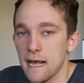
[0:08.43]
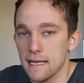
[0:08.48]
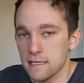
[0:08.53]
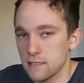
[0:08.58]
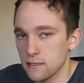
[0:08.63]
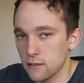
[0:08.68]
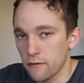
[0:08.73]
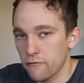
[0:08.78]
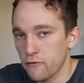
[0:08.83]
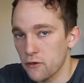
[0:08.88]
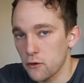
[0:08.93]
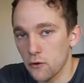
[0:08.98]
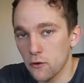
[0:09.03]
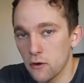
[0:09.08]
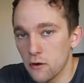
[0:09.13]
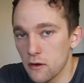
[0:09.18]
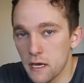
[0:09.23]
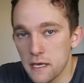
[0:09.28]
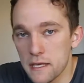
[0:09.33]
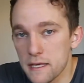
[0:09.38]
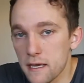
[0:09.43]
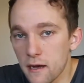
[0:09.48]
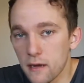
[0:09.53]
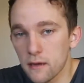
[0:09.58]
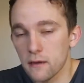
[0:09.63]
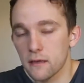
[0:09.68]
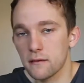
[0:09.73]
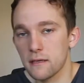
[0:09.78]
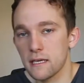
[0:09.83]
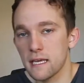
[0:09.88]
So if you're a
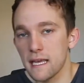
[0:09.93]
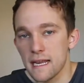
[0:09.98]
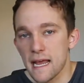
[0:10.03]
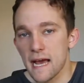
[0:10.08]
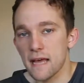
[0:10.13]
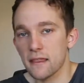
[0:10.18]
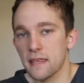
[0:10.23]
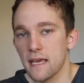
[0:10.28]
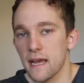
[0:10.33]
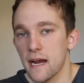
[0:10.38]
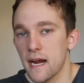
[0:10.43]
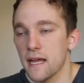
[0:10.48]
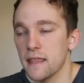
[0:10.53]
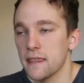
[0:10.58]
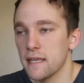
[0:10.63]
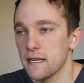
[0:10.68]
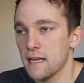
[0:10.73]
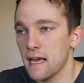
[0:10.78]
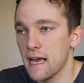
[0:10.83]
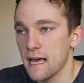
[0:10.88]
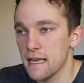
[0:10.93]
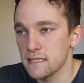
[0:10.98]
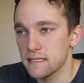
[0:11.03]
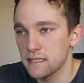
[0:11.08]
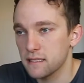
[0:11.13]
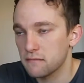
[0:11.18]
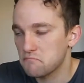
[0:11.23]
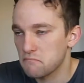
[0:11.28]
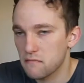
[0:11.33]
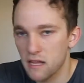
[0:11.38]
young kid out there that
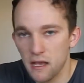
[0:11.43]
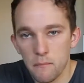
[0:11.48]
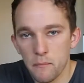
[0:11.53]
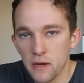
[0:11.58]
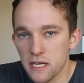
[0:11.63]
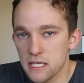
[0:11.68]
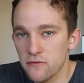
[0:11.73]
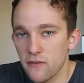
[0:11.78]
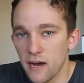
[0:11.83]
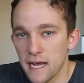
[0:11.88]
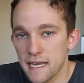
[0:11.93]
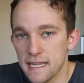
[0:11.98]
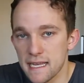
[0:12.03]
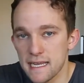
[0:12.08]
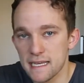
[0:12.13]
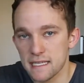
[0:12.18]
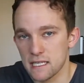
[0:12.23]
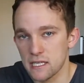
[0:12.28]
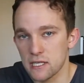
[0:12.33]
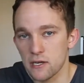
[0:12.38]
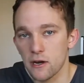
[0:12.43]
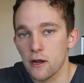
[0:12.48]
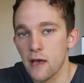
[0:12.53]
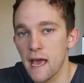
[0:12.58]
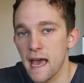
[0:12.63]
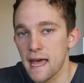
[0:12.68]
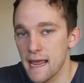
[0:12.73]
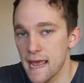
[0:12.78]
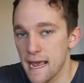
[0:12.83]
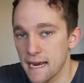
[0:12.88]
has a bunch of ideas and you don't know
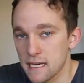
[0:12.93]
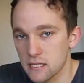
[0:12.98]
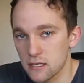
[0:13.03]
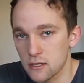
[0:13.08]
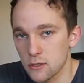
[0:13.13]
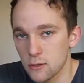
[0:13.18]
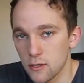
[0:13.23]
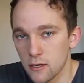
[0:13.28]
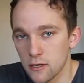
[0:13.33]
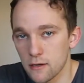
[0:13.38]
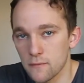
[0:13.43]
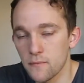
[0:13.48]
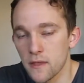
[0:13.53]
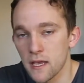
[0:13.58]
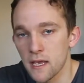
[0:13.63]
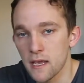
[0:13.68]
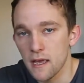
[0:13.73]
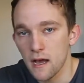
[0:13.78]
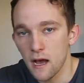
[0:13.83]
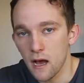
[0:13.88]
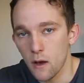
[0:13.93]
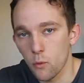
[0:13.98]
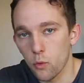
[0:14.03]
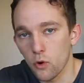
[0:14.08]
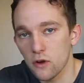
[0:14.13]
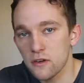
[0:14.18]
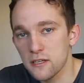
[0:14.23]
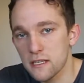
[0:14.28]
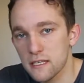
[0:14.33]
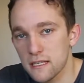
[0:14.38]
how to execute on them, I
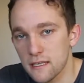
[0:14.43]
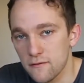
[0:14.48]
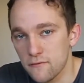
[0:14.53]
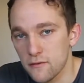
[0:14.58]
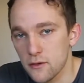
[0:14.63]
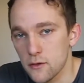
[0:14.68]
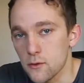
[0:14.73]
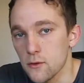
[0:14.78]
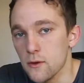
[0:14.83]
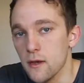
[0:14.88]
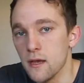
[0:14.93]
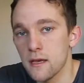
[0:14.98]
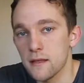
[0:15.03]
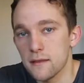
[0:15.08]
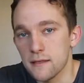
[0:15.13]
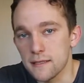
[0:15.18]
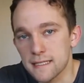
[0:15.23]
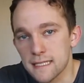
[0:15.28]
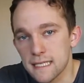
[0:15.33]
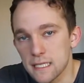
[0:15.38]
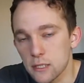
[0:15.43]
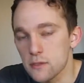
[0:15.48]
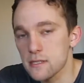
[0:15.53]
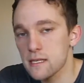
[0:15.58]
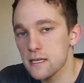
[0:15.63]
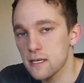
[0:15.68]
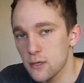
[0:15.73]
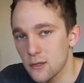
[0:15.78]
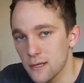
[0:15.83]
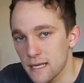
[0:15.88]
want to give you the skills
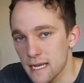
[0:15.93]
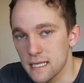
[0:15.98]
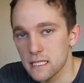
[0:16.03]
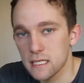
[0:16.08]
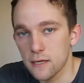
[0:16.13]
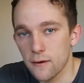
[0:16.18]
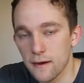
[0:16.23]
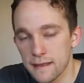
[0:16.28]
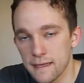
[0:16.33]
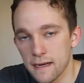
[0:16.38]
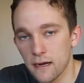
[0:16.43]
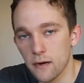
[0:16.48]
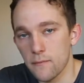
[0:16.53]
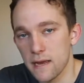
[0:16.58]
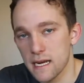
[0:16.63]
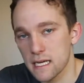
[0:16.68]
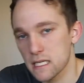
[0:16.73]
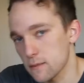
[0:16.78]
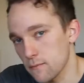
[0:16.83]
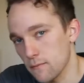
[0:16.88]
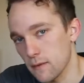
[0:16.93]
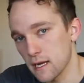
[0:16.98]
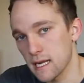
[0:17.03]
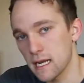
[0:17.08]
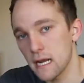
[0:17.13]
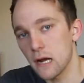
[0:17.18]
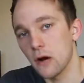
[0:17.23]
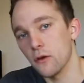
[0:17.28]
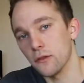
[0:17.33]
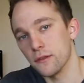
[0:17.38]
that you need to go out there and make some
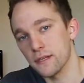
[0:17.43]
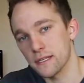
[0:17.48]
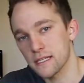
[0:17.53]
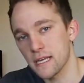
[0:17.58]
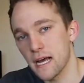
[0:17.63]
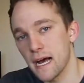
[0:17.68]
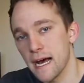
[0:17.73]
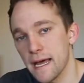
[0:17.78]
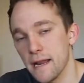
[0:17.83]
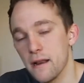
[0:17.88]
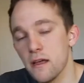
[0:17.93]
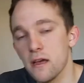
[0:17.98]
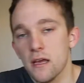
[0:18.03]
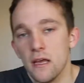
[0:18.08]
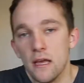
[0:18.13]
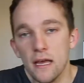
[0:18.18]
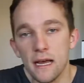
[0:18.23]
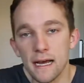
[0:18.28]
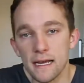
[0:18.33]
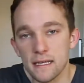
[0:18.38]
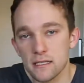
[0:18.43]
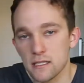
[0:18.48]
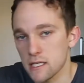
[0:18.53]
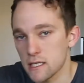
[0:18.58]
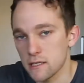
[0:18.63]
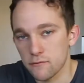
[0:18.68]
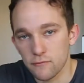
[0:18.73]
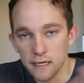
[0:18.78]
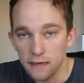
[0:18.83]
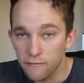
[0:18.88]
money on the side so you
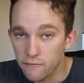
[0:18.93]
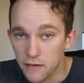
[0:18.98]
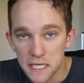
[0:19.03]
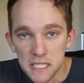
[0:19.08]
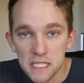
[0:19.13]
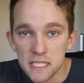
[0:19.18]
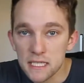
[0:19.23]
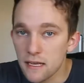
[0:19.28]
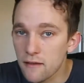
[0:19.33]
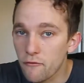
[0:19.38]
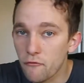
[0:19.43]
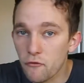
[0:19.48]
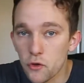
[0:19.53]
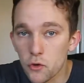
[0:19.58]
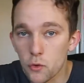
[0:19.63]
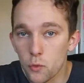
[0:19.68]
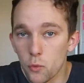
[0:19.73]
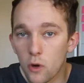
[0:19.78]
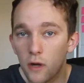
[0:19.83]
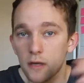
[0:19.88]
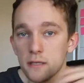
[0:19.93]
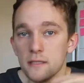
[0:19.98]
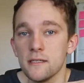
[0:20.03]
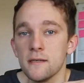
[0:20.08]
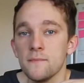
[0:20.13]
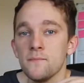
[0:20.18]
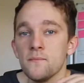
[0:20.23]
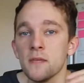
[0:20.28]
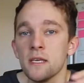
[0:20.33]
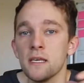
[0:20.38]
can reinvest if you want.
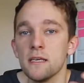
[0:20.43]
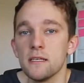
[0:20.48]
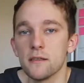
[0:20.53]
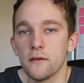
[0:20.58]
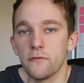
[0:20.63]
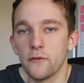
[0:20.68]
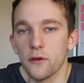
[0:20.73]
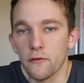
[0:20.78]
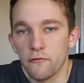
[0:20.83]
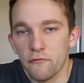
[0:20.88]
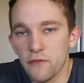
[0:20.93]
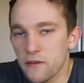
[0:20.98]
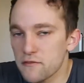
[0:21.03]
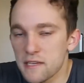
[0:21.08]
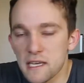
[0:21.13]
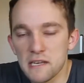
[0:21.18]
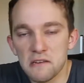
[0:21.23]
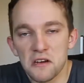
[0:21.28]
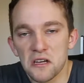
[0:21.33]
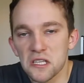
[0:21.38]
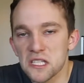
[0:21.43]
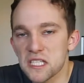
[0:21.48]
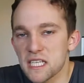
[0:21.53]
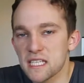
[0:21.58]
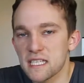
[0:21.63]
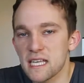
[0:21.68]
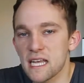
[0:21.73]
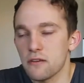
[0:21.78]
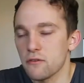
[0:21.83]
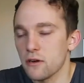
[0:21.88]
So if you're a 15-year-old,
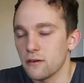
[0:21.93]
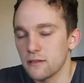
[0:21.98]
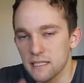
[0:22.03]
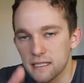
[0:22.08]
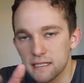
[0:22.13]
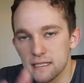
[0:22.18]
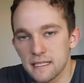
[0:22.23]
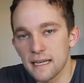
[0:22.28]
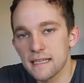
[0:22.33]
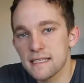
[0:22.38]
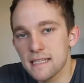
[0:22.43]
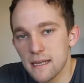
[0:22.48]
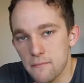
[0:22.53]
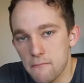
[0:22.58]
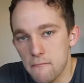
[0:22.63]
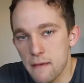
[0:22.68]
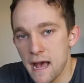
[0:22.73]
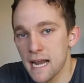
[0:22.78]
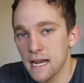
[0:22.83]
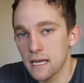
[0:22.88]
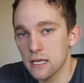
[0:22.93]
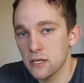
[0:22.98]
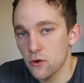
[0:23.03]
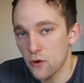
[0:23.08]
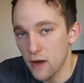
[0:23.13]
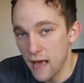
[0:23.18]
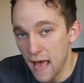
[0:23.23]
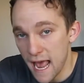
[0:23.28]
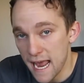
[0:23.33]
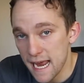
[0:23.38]
16-year-old, it doesn't matter
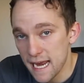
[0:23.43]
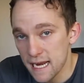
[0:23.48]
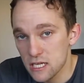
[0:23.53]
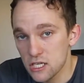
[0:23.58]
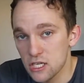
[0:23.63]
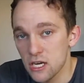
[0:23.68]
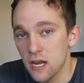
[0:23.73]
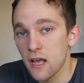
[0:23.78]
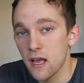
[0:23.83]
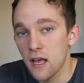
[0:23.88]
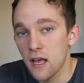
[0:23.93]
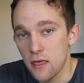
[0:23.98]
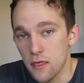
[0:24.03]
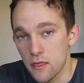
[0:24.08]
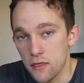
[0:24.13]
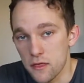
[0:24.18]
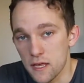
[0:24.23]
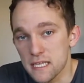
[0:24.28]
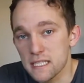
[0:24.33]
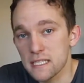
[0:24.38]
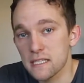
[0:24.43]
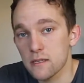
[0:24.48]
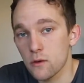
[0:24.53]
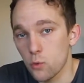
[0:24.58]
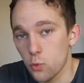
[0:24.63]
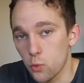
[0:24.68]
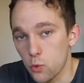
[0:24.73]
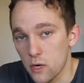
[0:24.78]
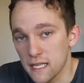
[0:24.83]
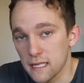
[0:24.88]
your age, this
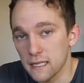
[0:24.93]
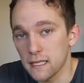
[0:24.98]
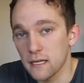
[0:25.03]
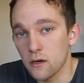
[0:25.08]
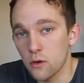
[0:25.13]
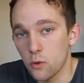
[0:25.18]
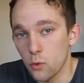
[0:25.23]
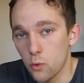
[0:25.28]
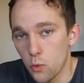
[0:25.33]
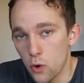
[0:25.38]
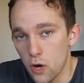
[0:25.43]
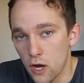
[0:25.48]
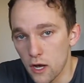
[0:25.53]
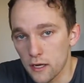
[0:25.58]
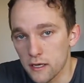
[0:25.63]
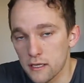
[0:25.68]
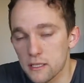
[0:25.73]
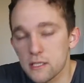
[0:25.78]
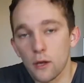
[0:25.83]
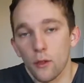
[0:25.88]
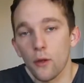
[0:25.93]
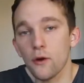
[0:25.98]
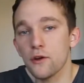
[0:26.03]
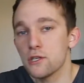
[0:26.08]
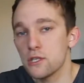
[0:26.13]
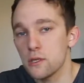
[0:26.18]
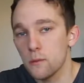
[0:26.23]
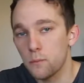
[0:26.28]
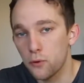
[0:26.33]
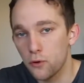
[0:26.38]
will work. So long
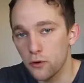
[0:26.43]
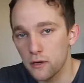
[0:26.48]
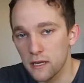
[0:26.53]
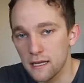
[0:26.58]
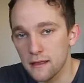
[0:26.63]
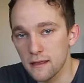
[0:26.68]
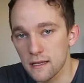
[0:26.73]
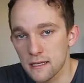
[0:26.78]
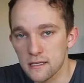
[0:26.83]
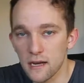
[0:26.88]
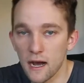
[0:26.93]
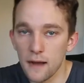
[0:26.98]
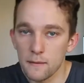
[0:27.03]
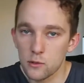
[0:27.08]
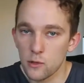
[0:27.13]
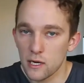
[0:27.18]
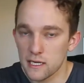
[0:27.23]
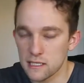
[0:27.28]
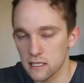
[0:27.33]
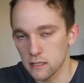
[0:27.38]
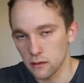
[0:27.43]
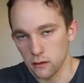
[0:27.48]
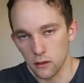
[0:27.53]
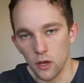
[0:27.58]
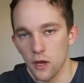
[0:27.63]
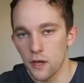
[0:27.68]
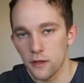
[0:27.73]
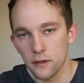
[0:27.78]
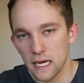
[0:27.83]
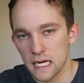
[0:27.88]
as you put in the time to actually
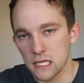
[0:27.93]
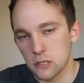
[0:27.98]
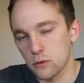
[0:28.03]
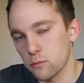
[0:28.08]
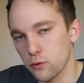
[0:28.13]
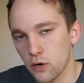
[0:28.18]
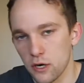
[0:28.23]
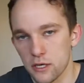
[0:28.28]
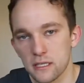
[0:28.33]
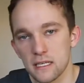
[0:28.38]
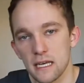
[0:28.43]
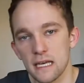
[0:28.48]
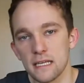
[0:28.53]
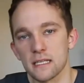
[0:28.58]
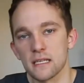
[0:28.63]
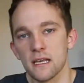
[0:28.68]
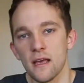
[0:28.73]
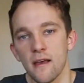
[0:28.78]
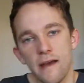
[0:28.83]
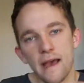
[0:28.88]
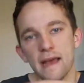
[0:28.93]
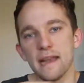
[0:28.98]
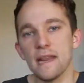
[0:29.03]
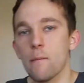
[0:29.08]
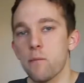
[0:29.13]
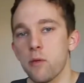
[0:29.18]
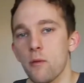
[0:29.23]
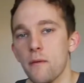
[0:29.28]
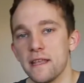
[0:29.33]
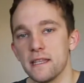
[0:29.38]
learn the actual process and
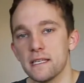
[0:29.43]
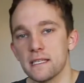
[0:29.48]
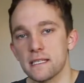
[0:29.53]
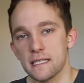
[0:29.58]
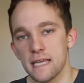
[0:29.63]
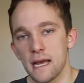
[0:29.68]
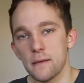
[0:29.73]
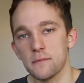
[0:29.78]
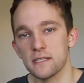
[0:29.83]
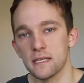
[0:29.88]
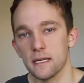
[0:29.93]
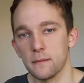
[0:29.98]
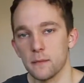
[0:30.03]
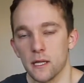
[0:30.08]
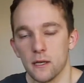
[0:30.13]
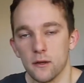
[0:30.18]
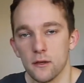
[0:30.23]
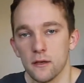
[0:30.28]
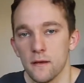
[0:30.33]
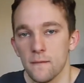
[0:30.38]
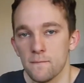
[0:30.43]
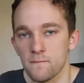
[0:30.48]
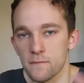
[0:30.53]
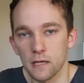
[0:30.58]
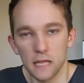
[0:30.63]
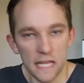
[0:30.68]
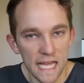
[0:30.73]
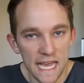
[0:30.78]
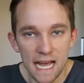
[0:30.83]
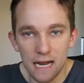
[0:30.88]
implement the steps that I'm gonna
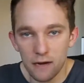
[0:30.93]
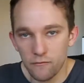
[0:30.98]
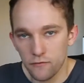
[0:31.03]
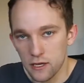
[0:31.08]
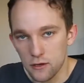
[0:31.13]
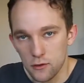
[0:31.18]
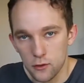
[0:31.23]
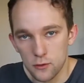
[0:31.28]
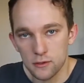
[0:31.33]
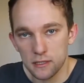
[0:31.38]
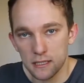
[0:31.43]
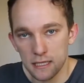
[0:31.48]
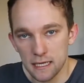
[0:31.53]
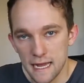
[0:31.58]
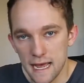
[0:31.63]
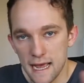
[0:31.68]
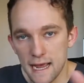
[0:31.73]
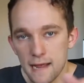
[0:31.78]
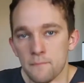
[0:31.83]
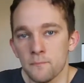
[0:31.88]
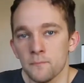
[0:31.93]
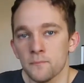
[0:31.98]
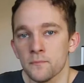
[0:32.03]
lay out for you today.